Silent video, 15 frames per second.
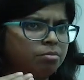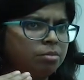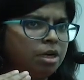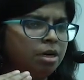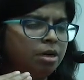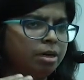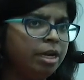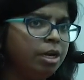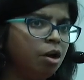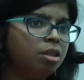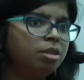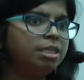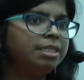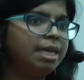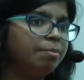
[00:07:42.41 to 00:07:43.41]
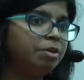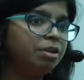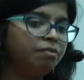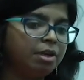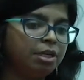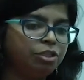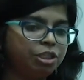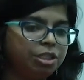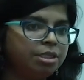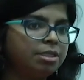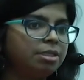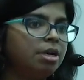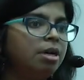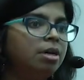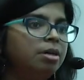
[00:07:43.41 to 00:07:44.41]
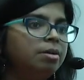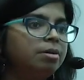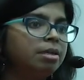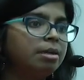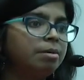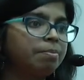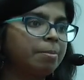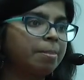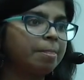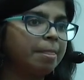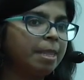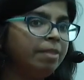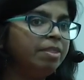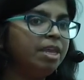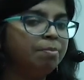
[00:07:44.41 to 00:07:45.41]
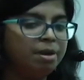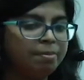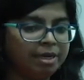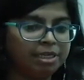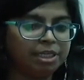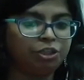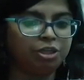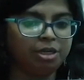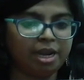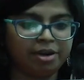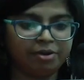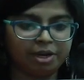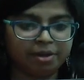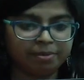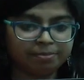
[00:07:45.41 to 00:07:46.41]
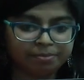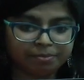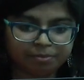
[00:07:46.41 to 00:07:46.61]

all the sample villages in the implementation area.